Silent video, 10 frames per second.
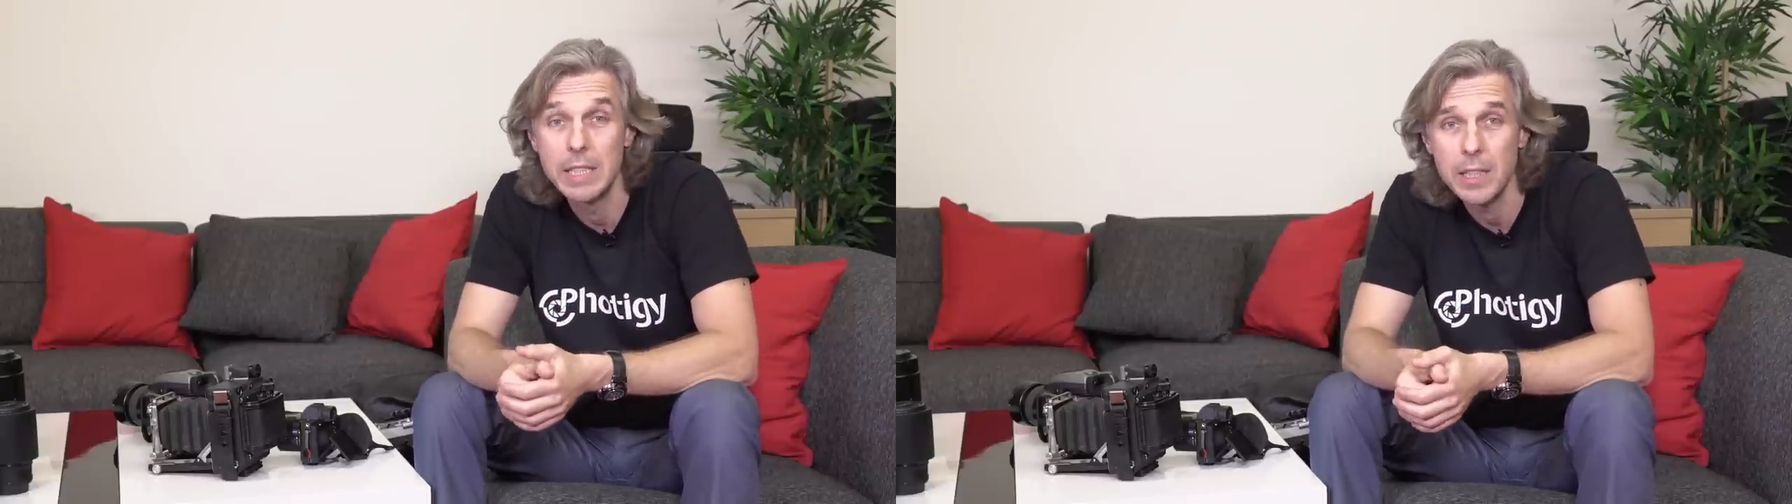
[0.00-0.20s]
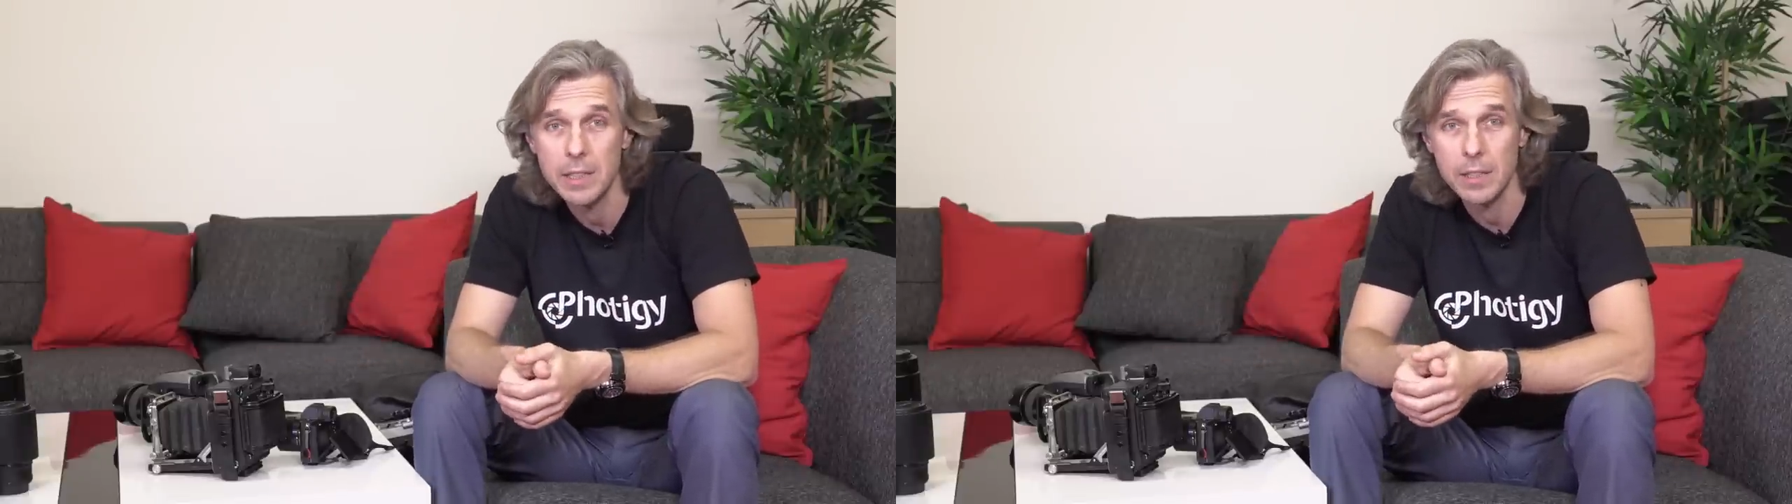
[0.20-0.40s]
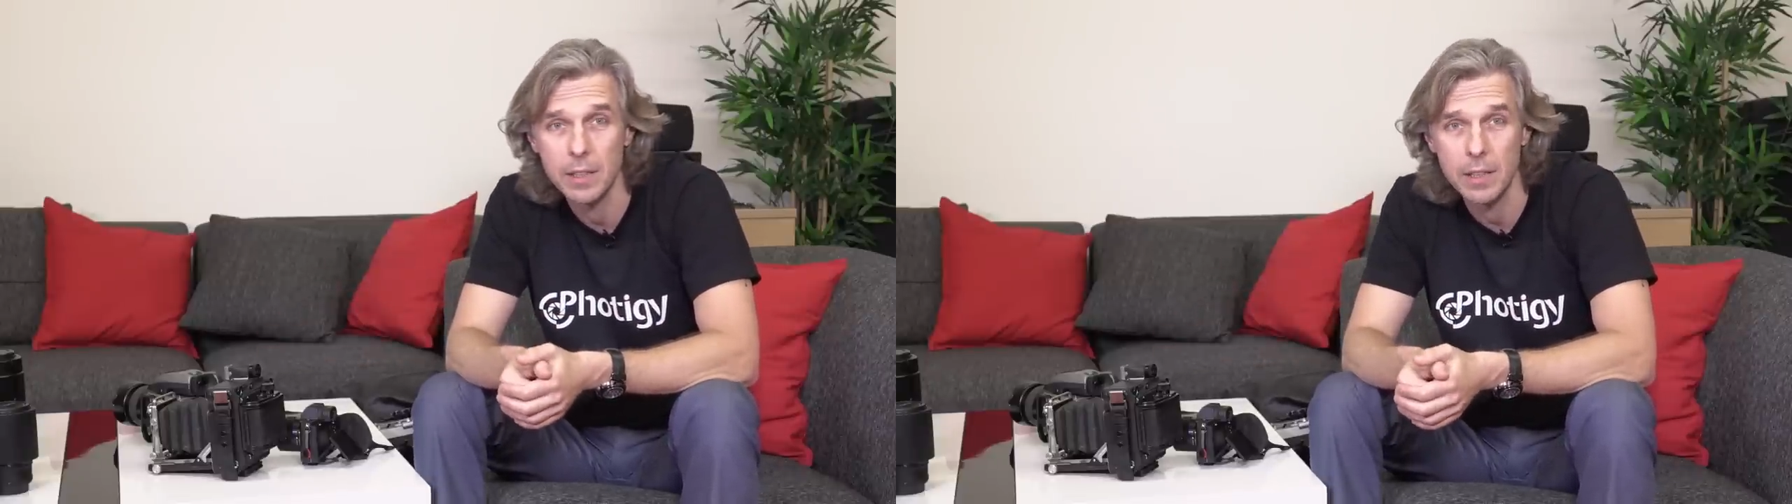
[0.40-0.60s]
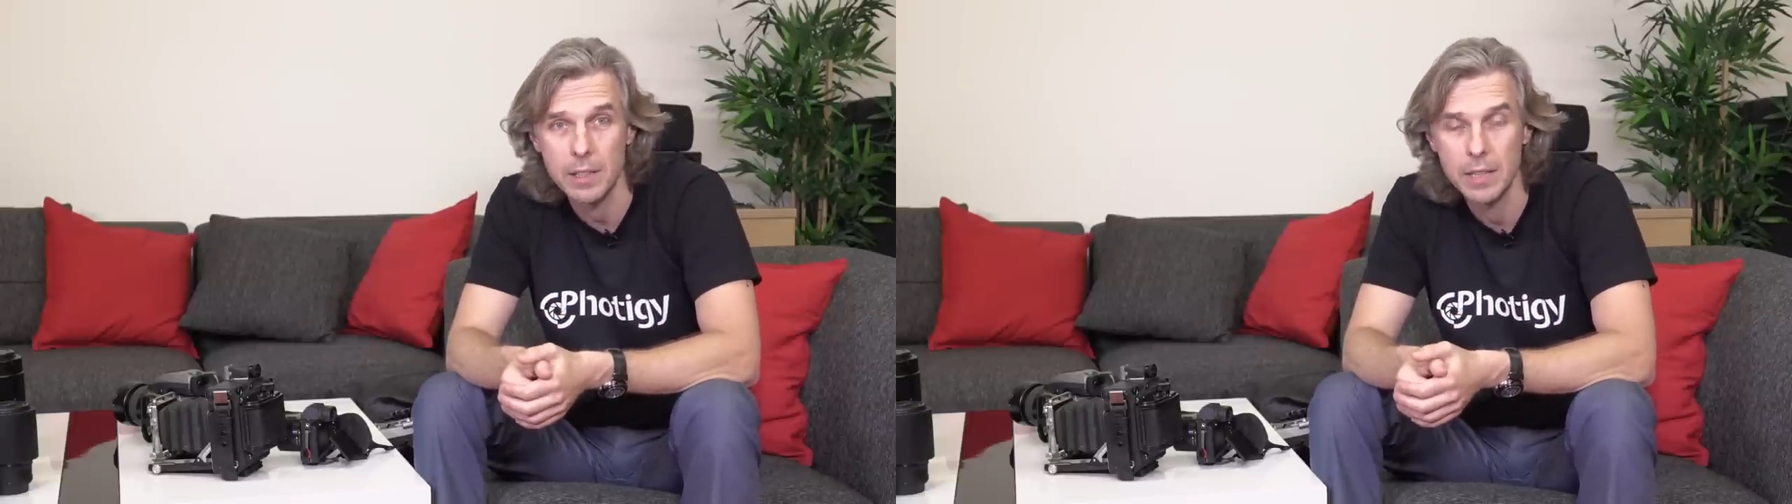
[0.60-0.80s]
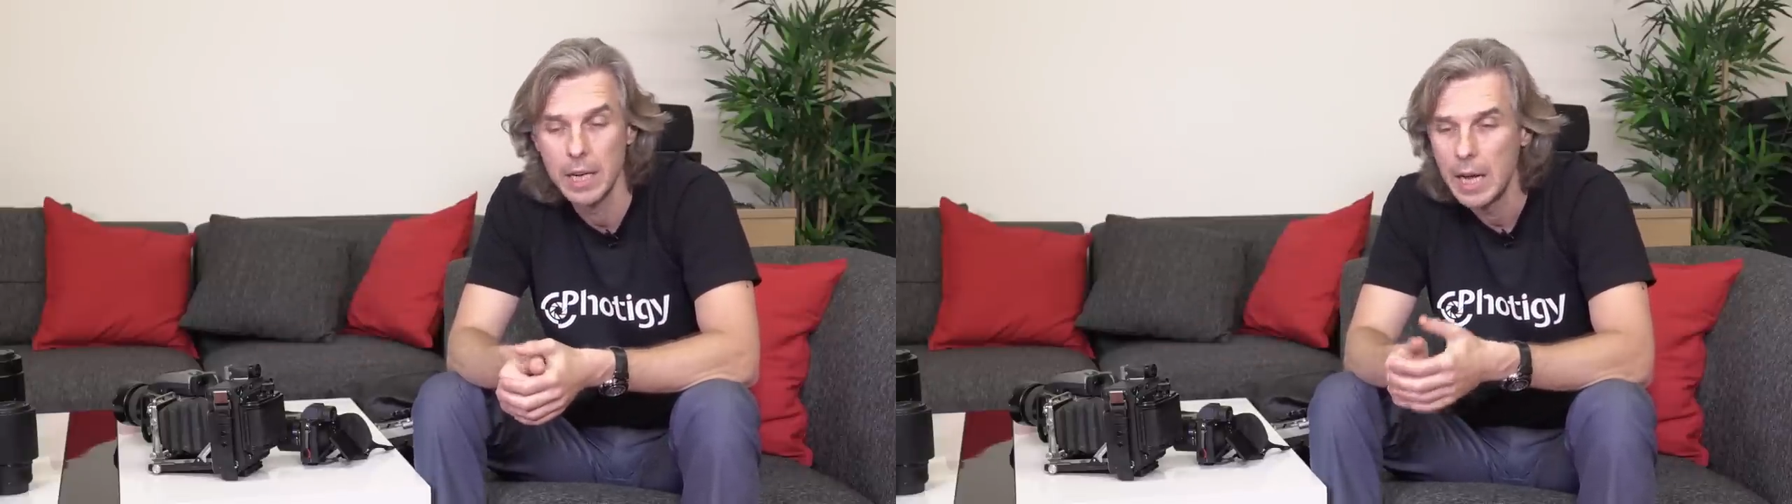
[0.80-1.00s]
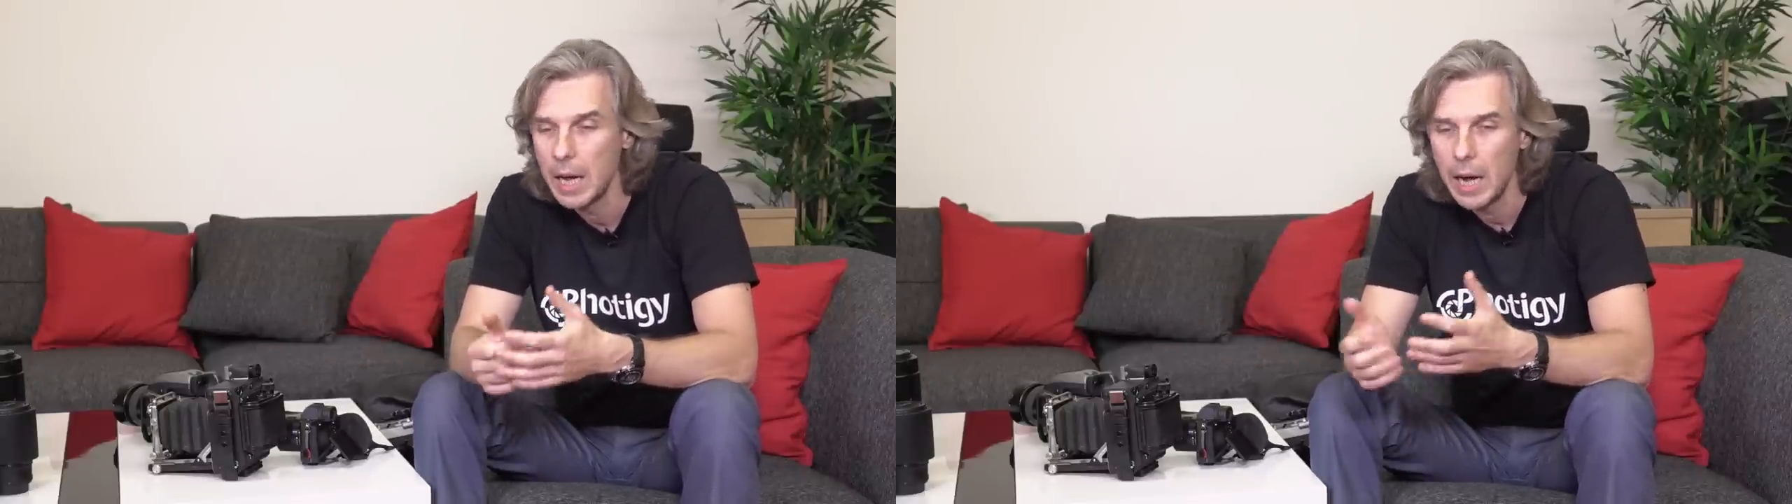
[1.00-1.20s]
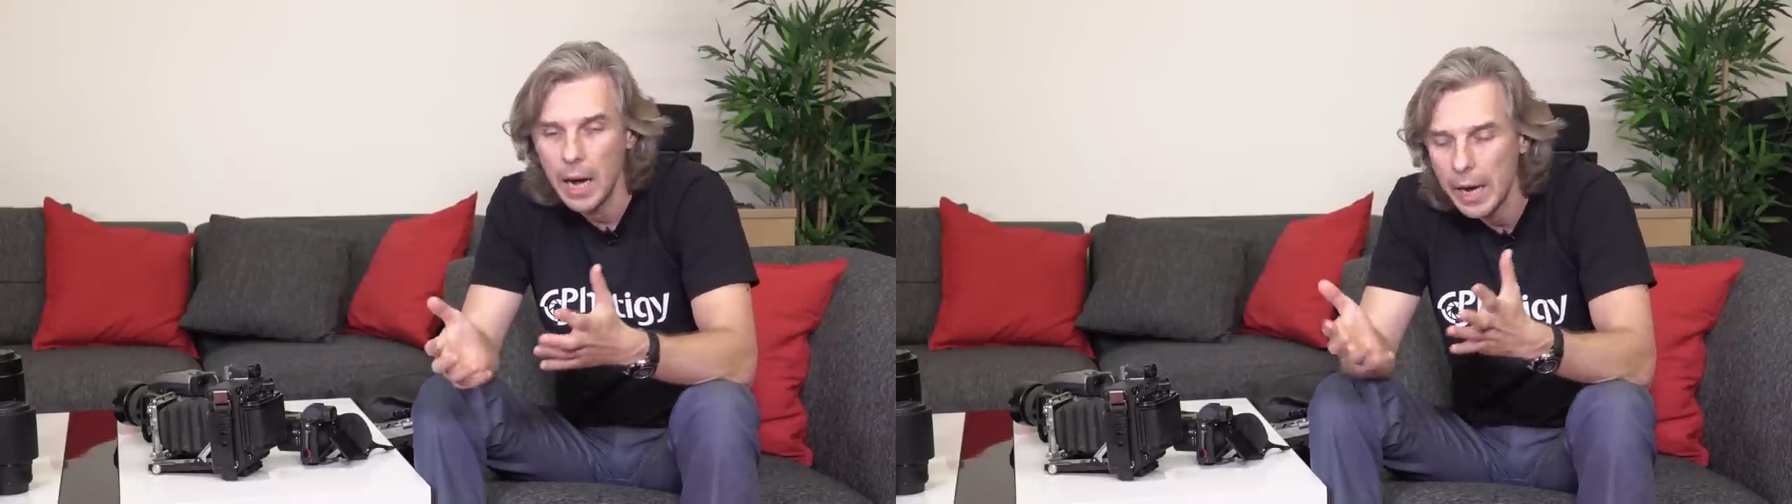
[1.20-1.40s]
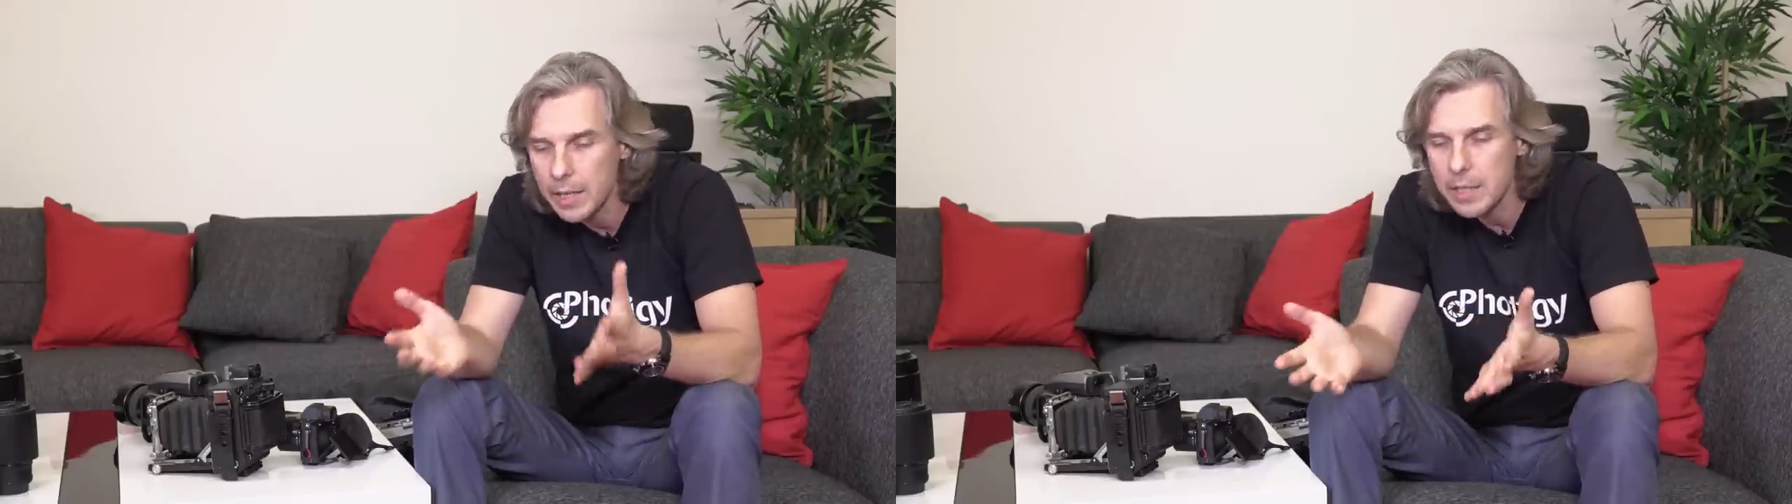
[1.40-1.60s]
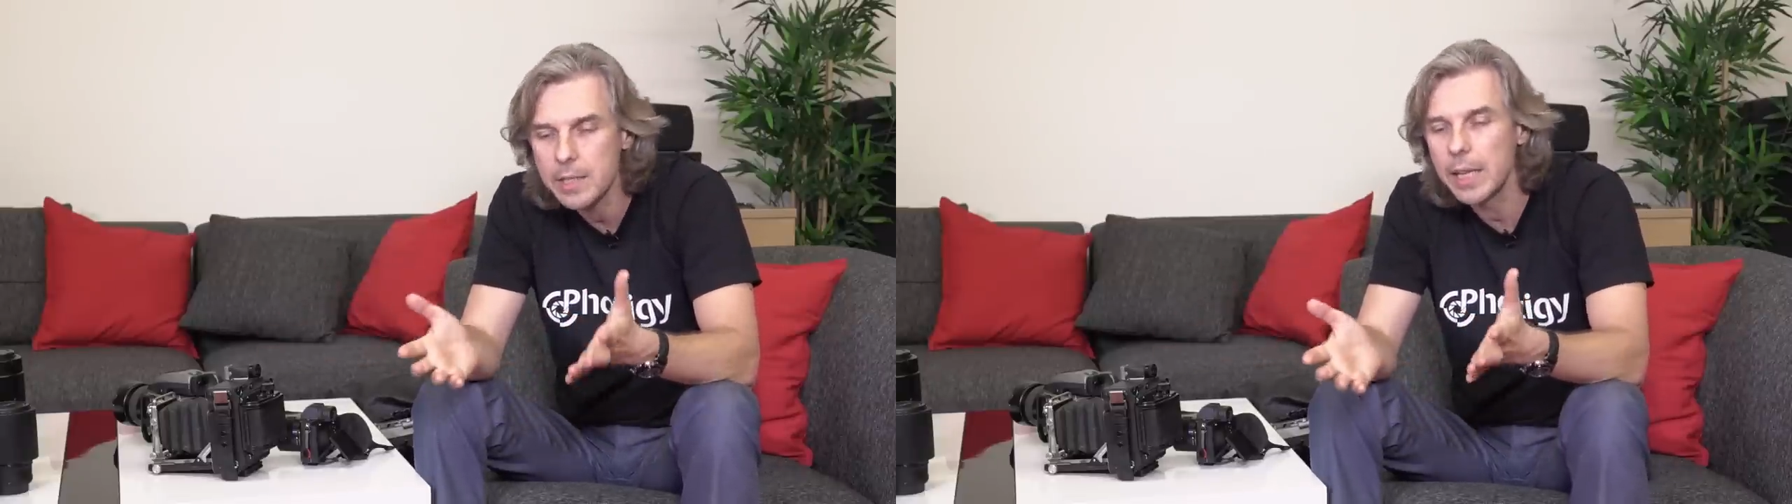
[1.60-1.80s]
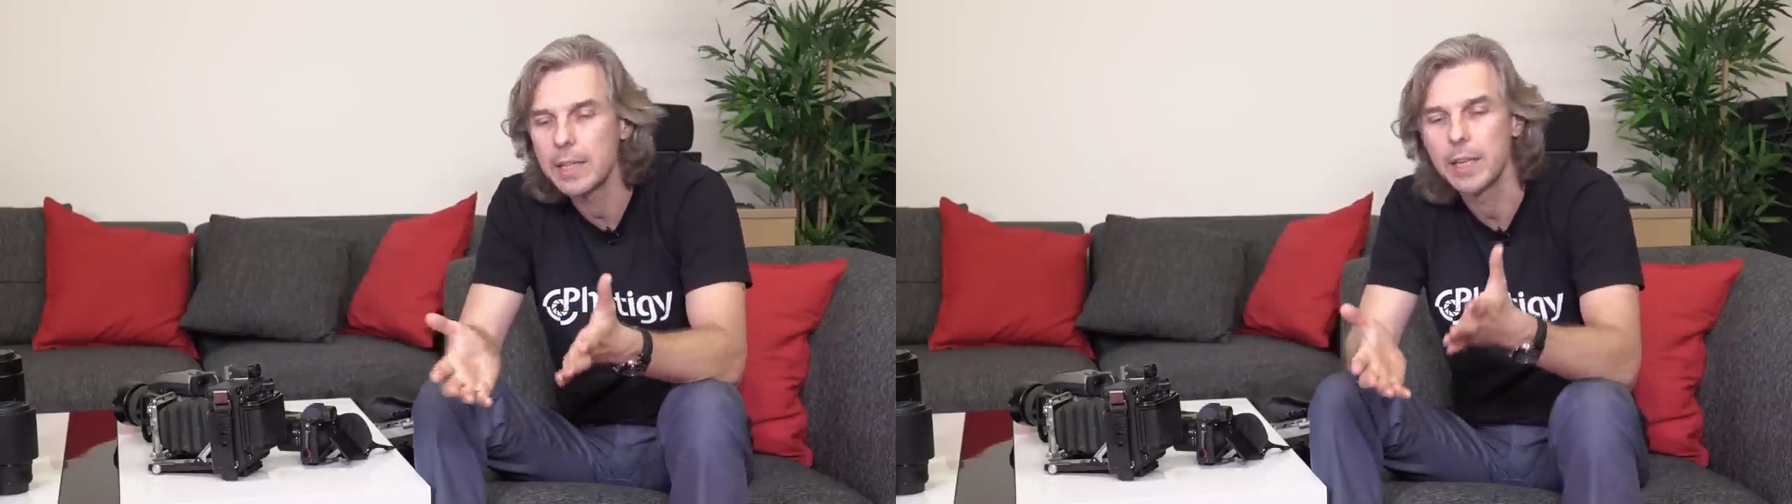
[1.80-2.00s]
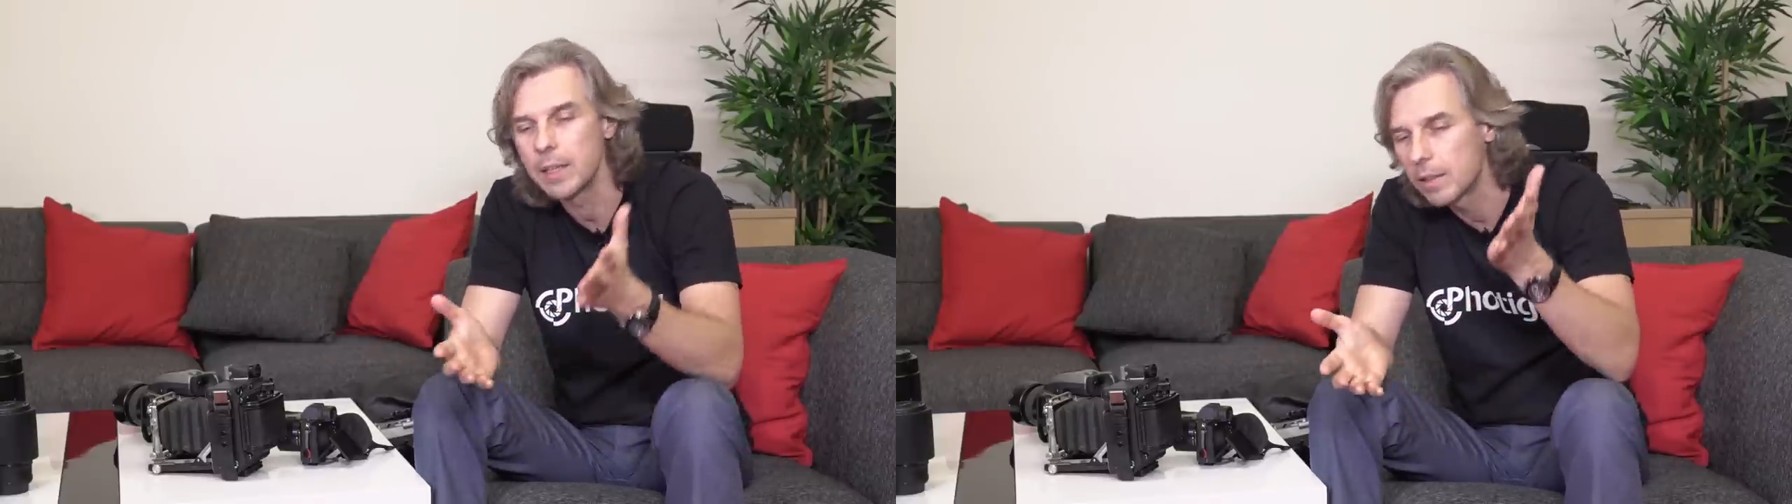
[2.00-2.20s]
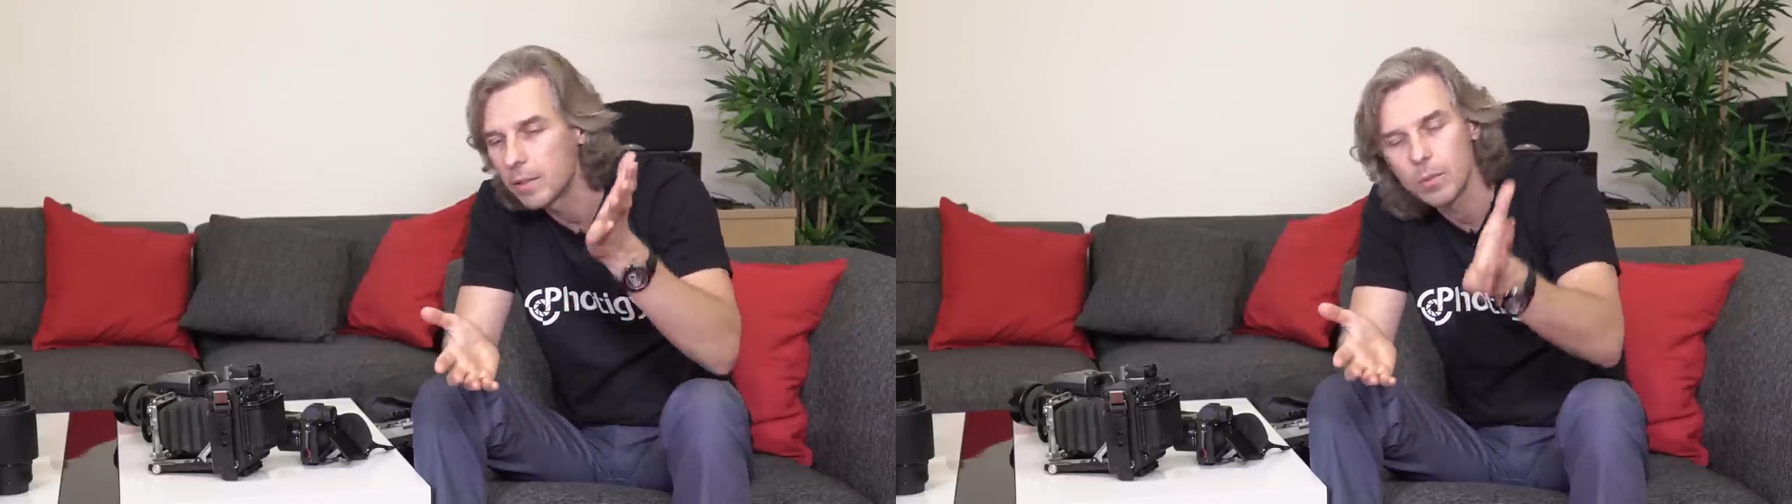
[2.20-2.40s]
DSLRs. I understand that